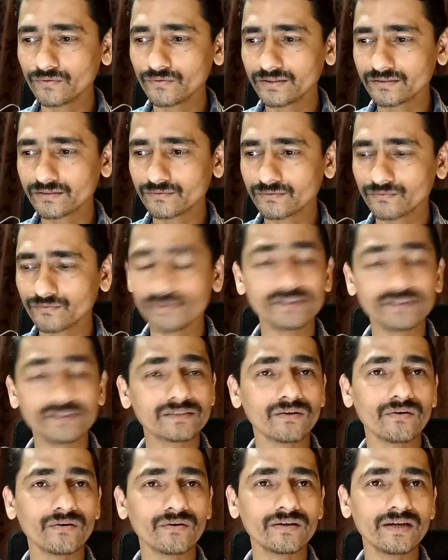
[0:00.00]
ways. One is
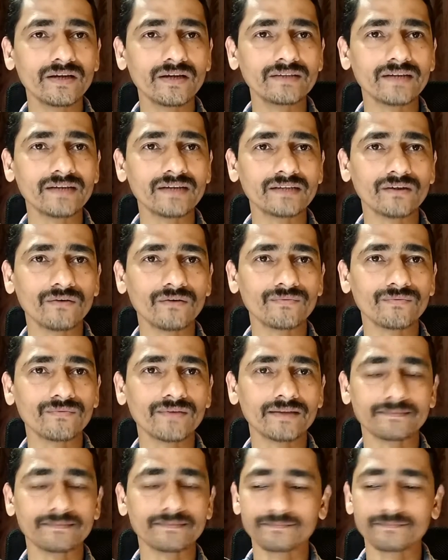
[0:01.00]
online and
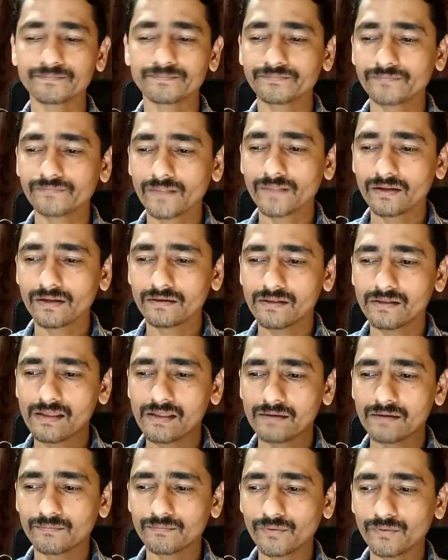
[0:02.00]
offline.
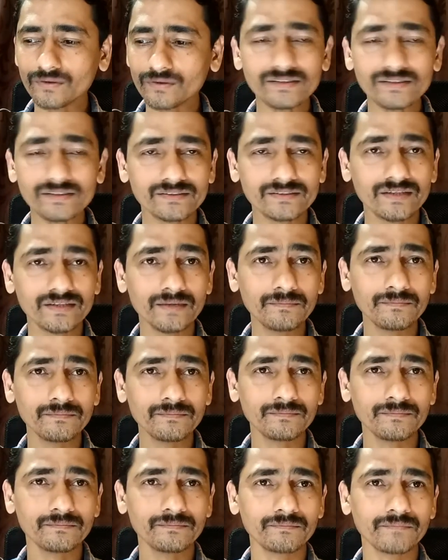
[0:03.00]
Both are same,
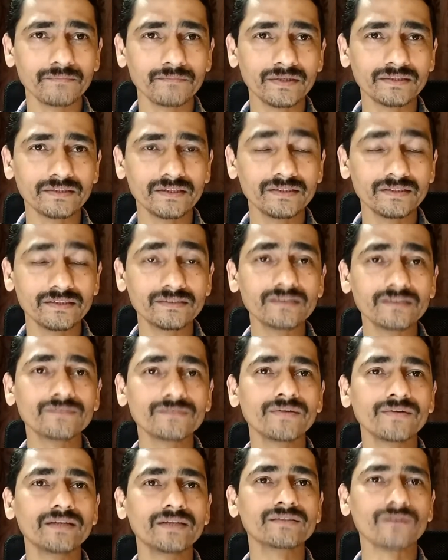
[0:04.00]
but the easiest
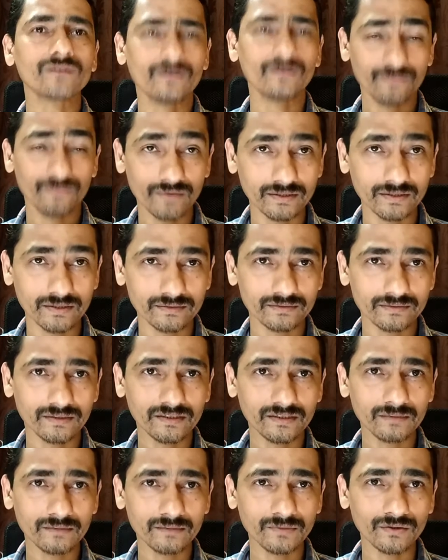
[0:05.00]
way is offline.
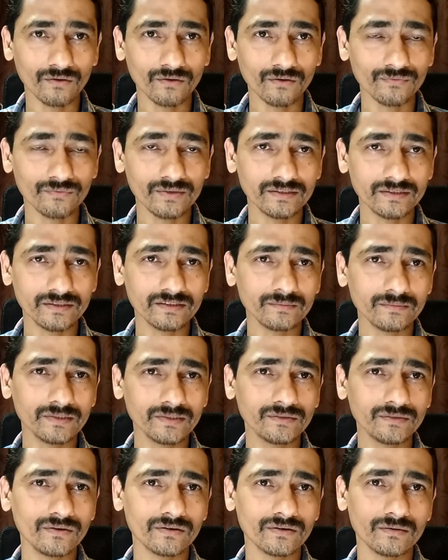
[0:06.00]
Nothing but offline, nothing but
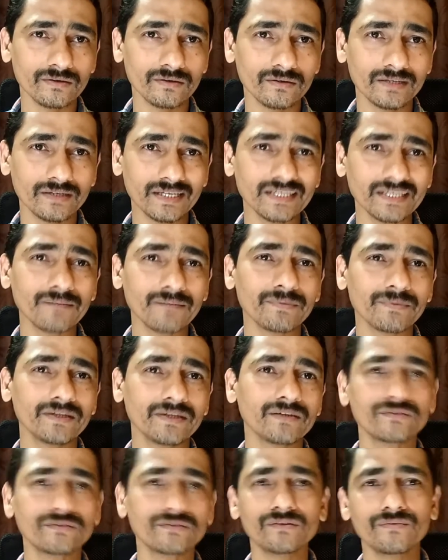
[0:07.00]
you're taking a
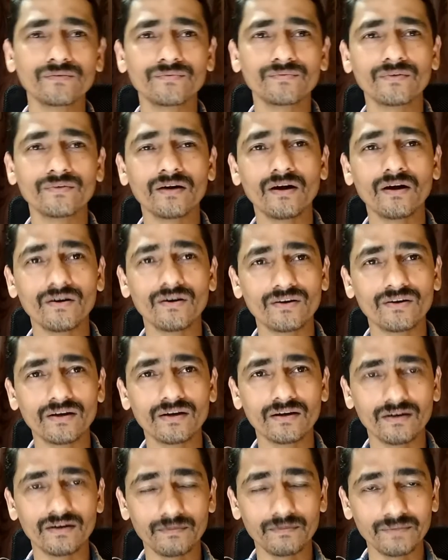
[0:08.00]
printouts of all
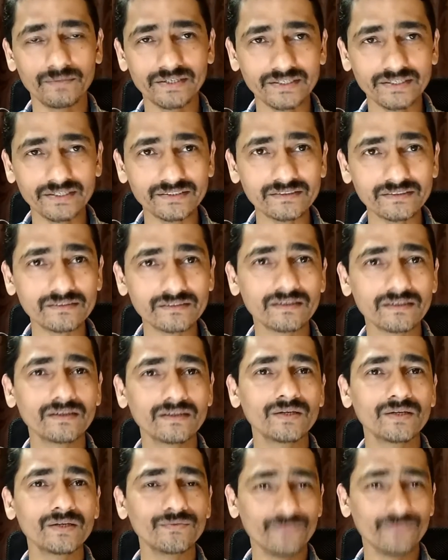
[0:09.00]
applications,
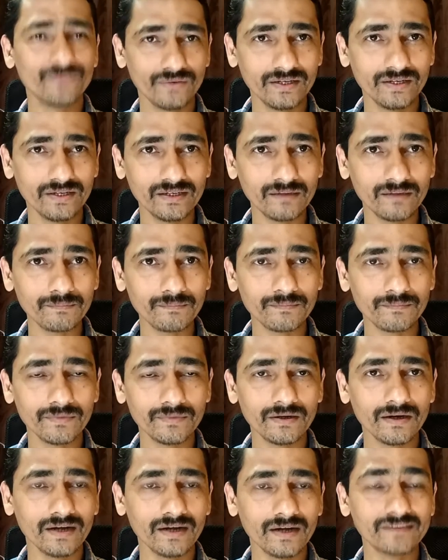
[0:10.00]
filling up
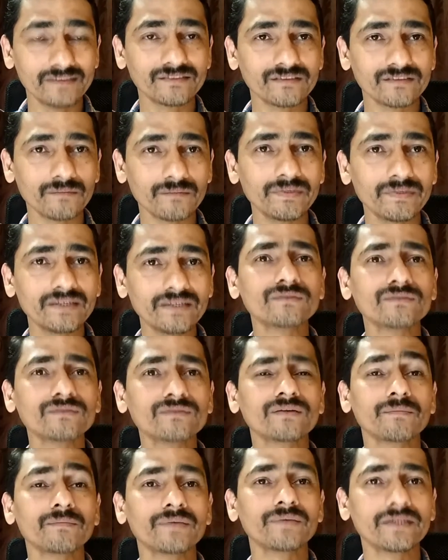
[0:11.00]
and submitting those
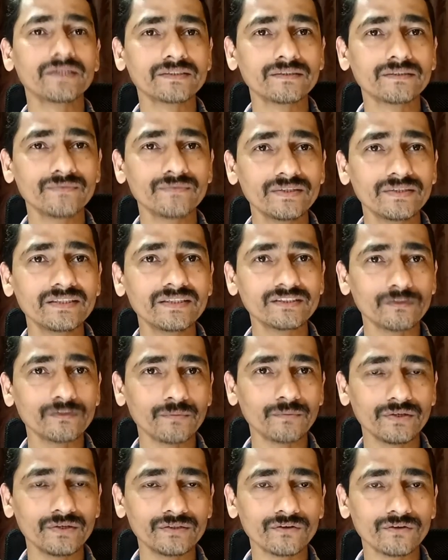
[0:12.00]
applications with the
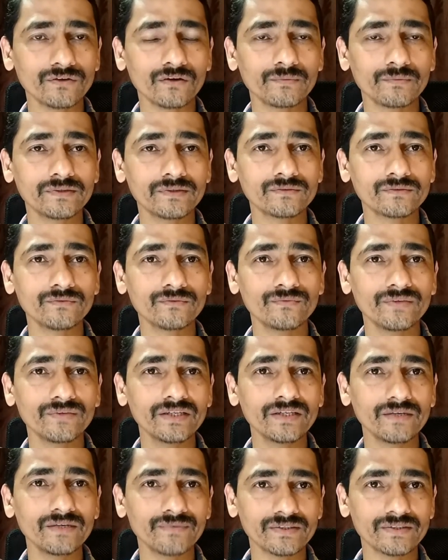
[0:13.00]
supporting documents to
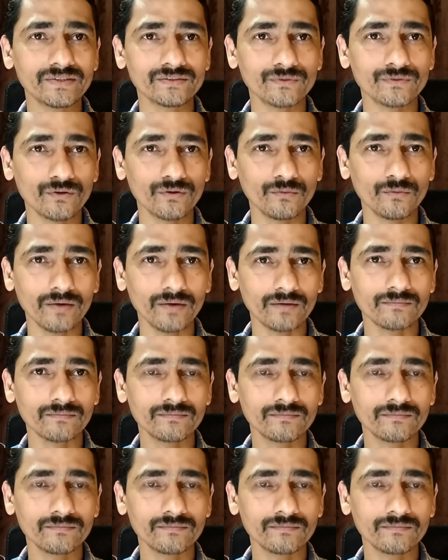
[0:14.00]
VFS Global.